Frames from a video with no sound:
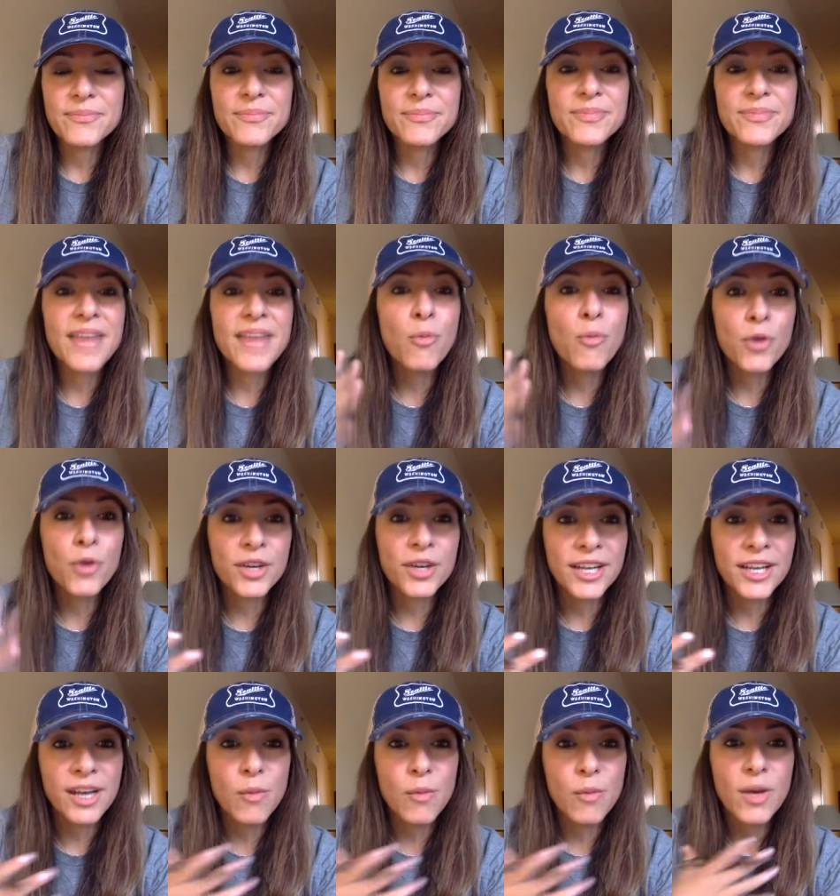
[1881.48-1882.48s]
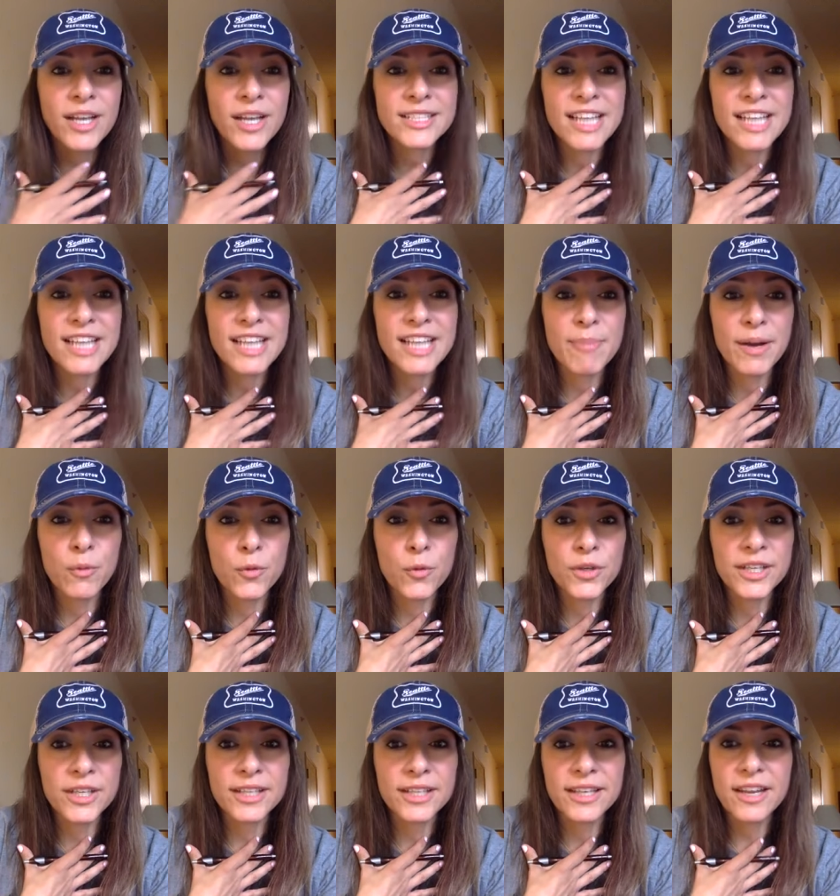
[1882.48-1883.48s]
that wording, I wanted to have my
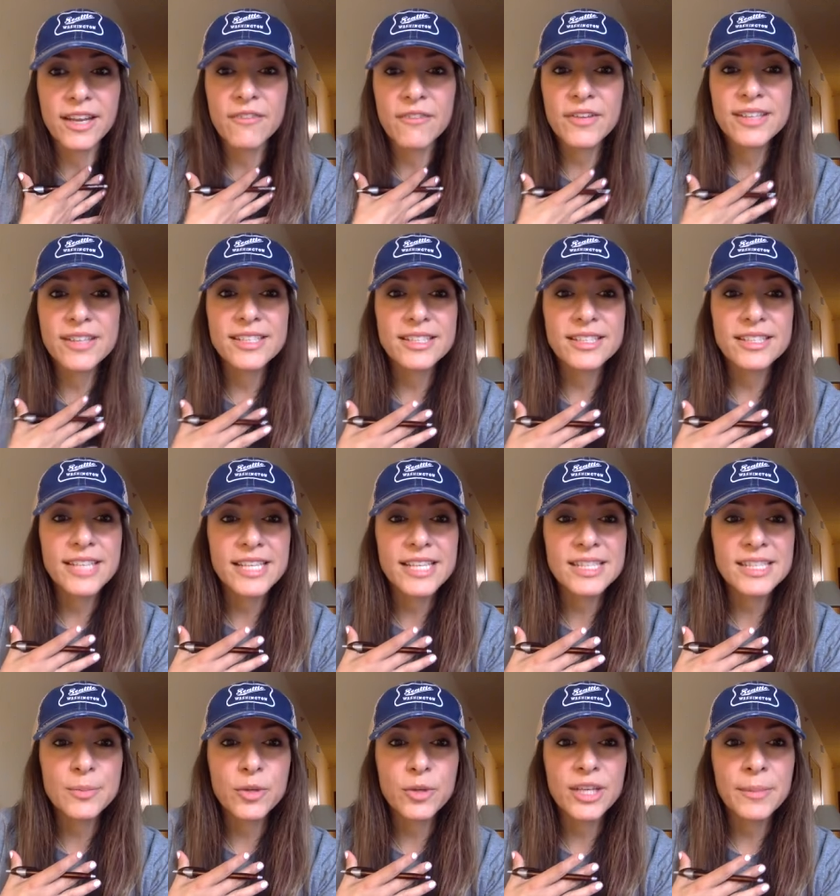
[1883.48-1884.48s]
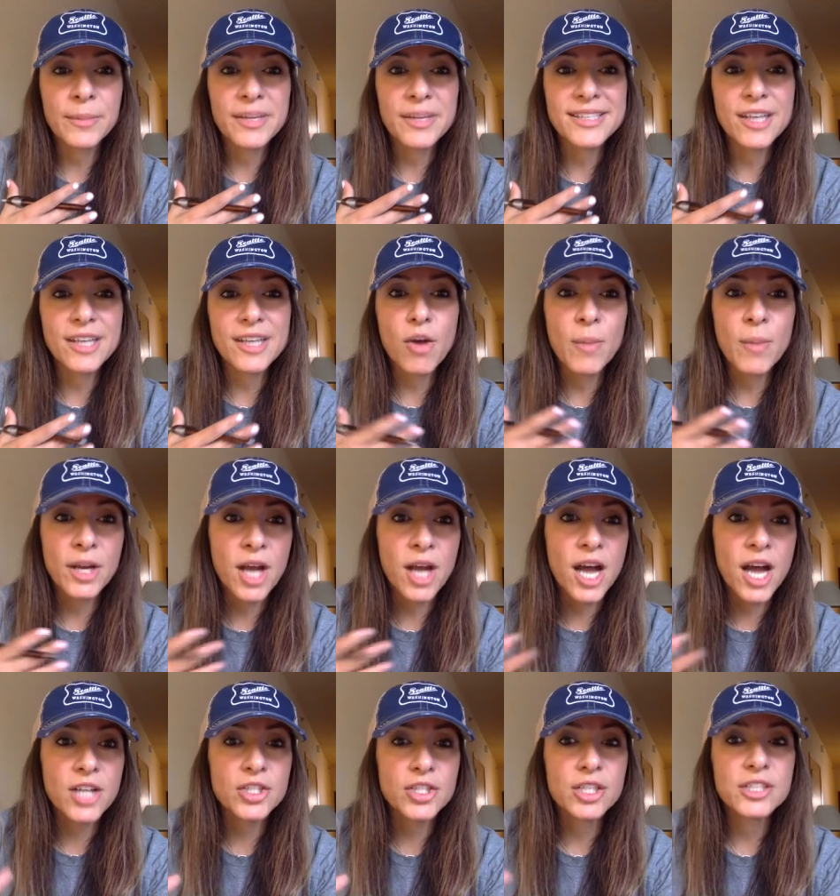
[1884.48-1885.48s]
warning. If it's a testimony, I'm going to say, oh my
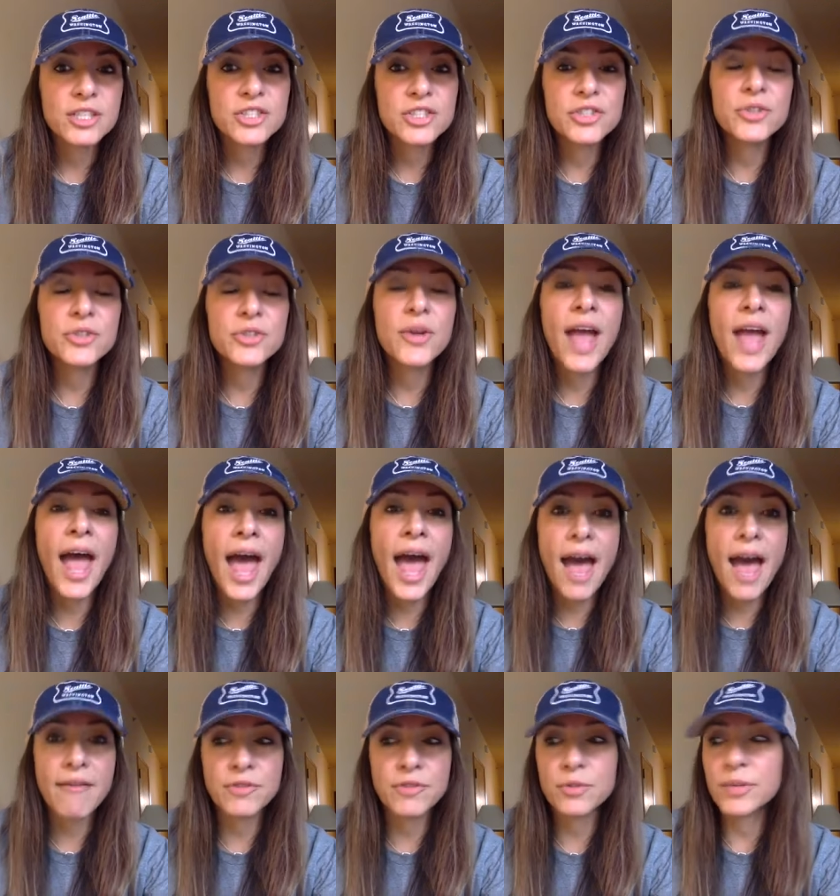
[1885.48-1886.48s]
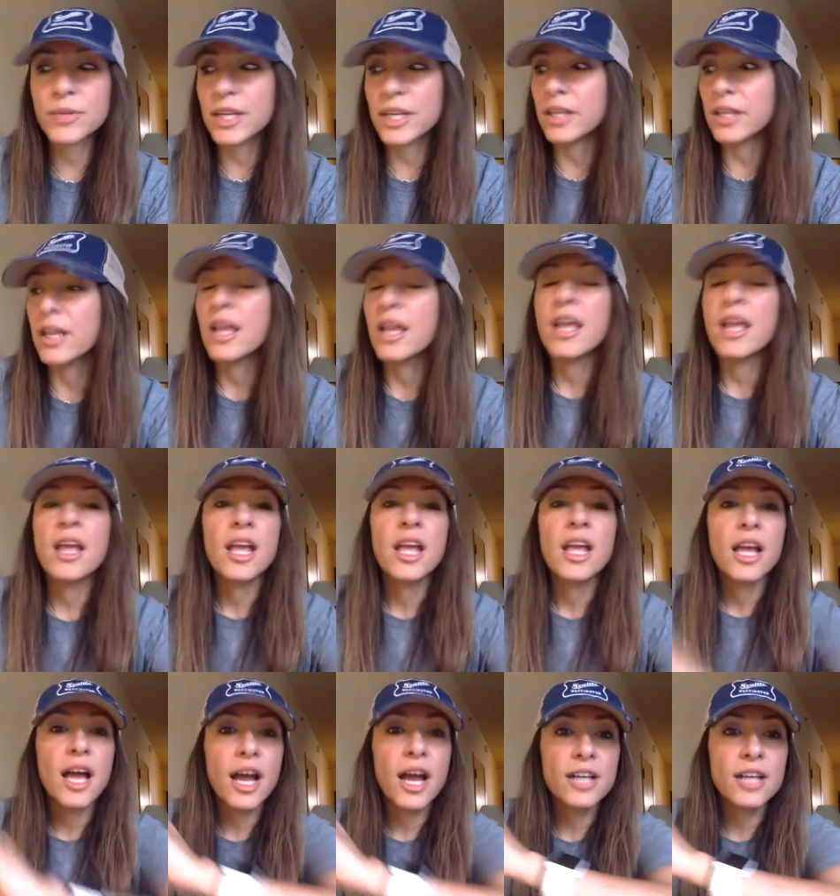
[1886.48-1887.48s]
gosh, you have to read
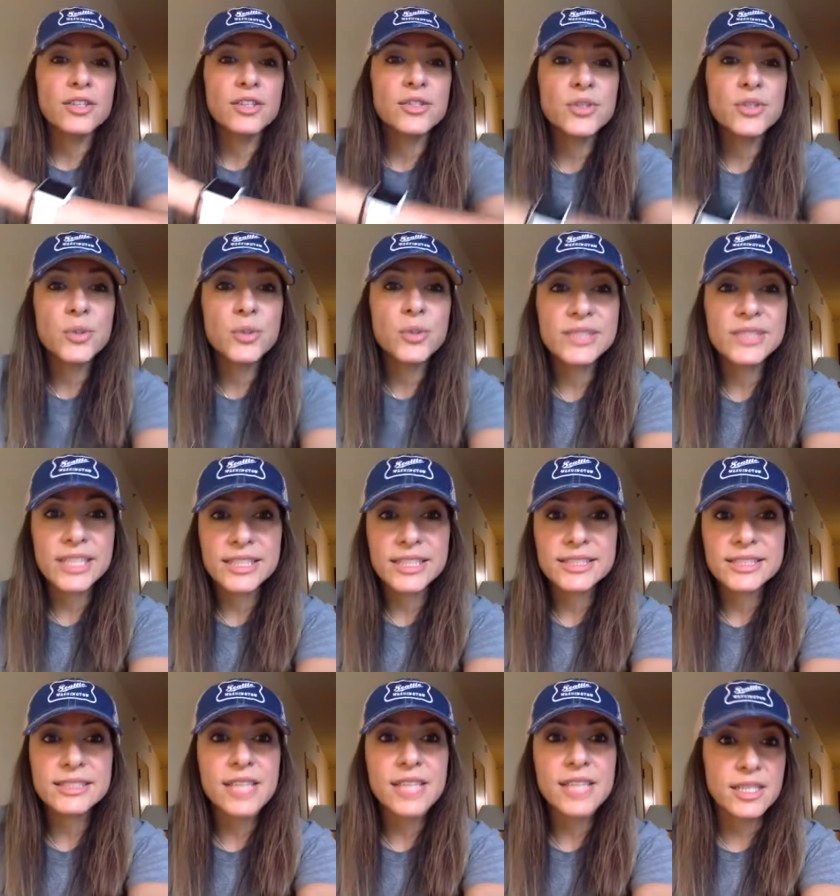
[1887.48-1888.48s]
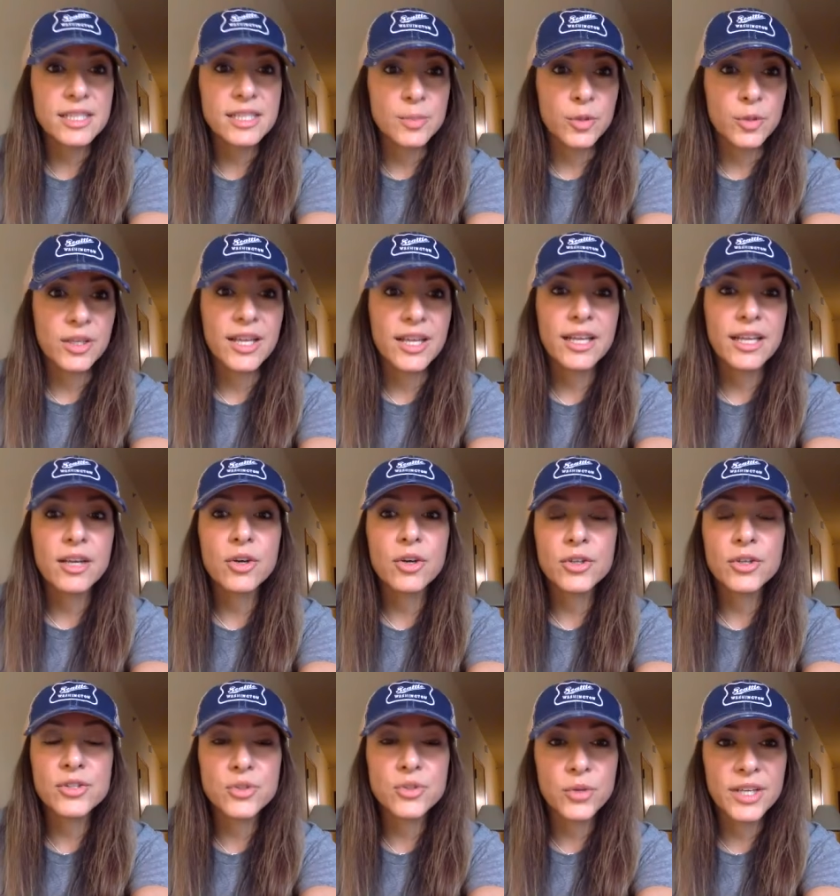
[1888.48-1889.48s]
uh, Susie's testimony, like
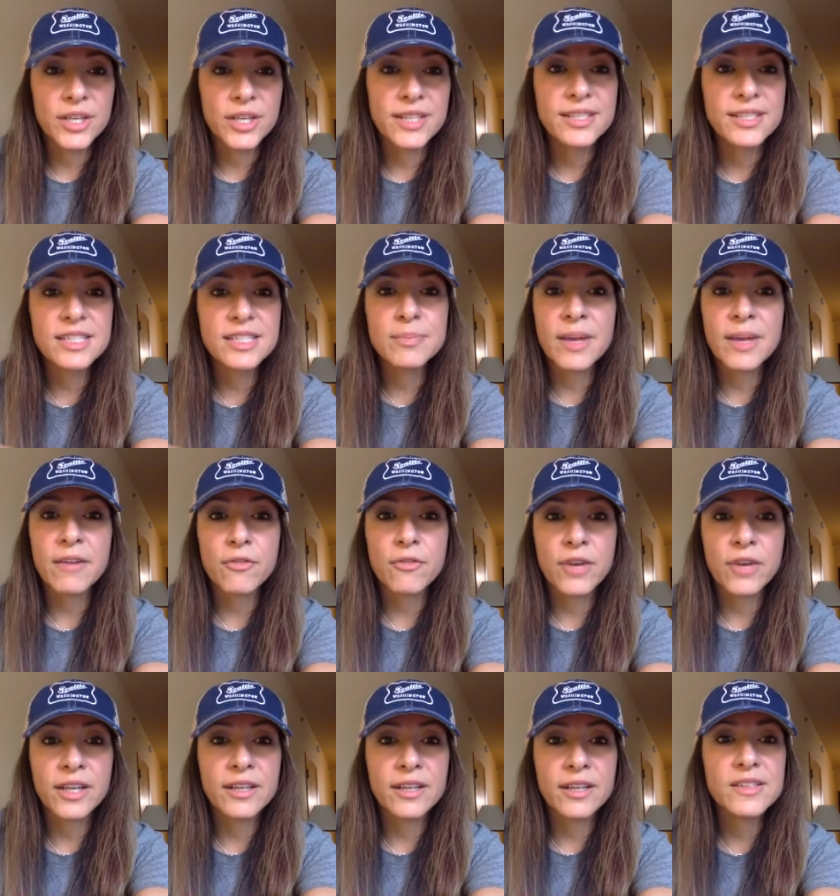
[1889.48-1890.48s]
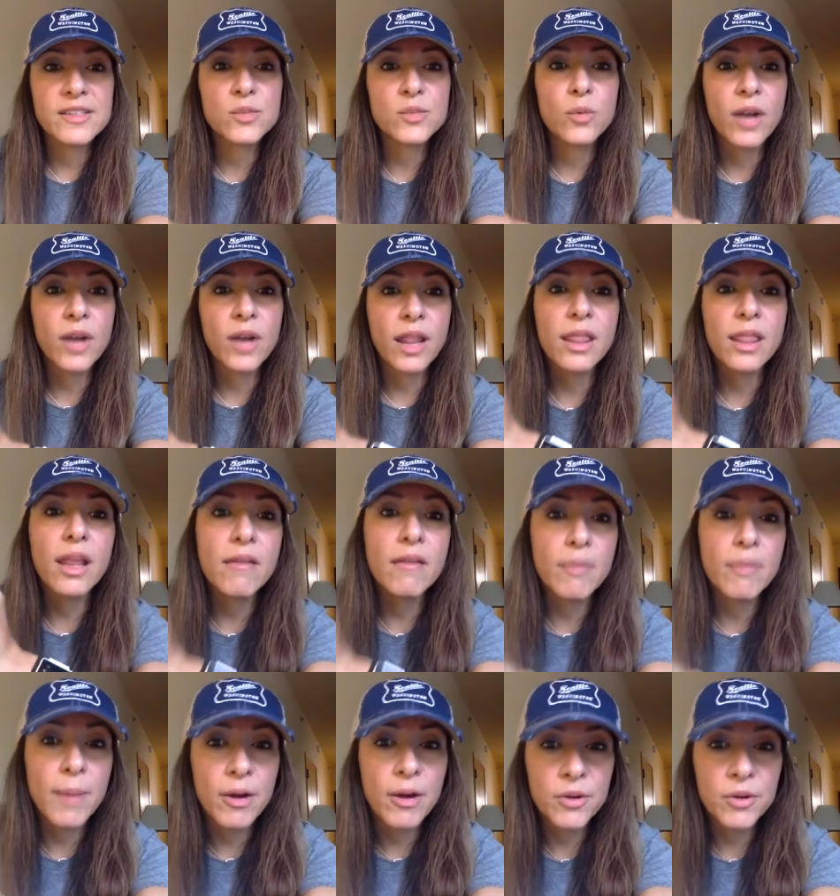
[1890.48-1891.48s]
her story. This is my friend, and this is what I love
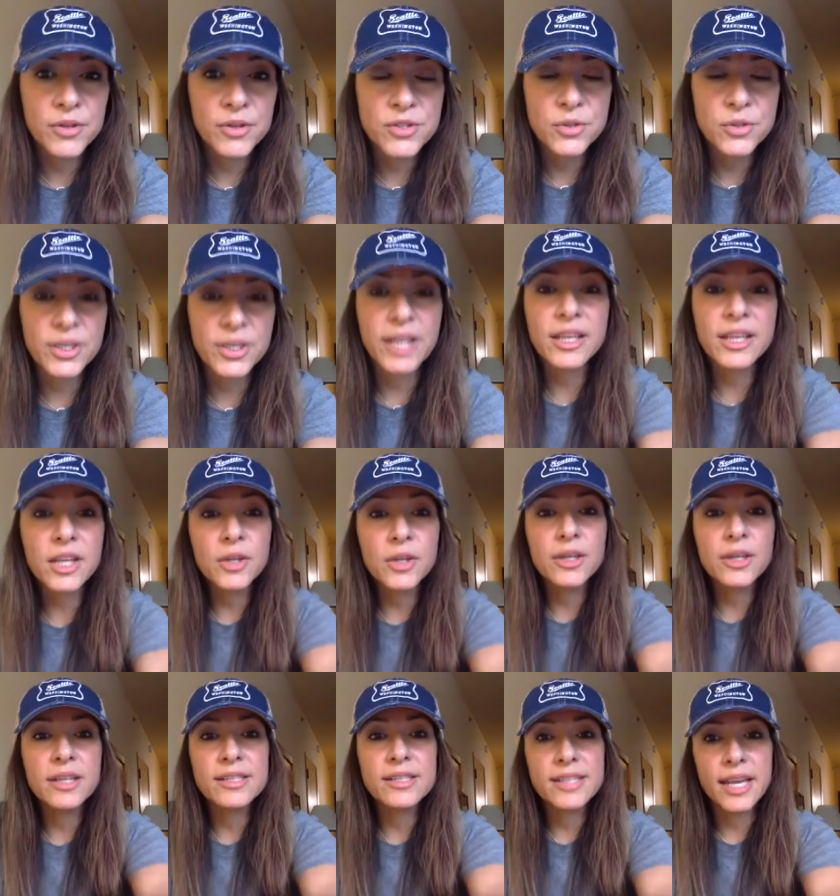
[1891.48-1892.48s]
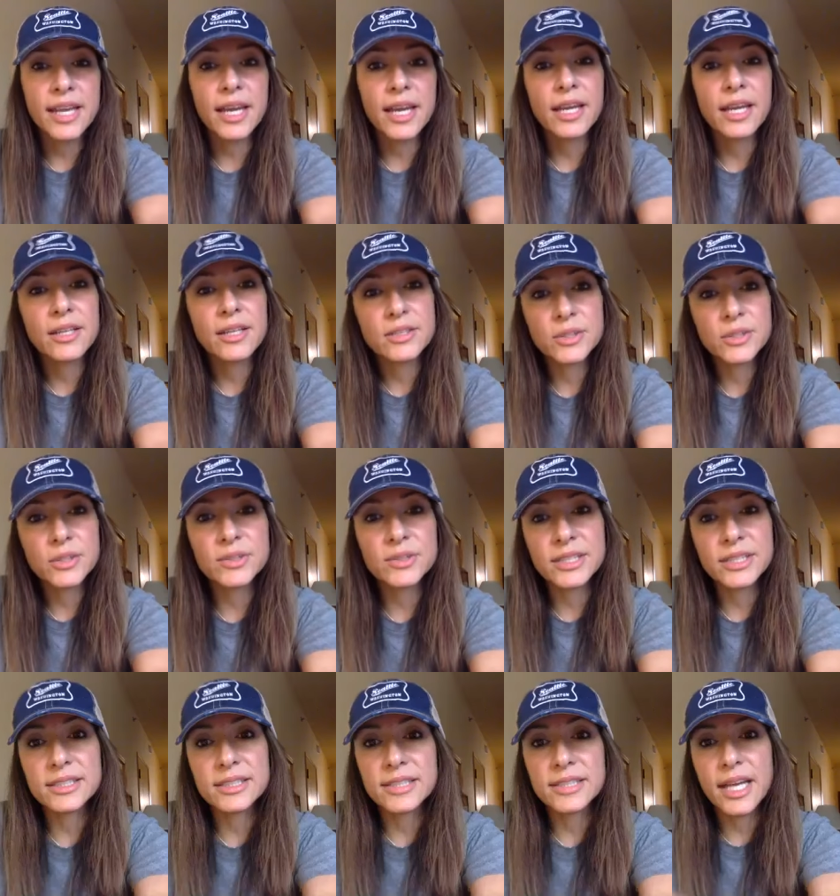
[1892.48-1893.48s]
about her story. And then you can say
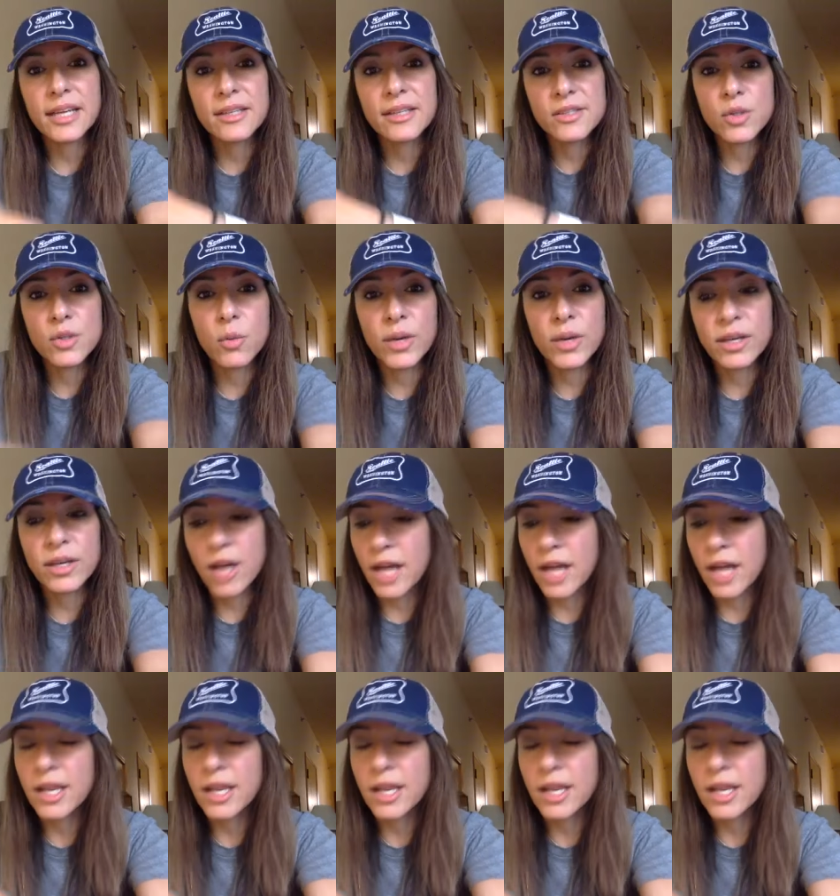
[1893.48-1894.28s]
Susie said, and so whatnot.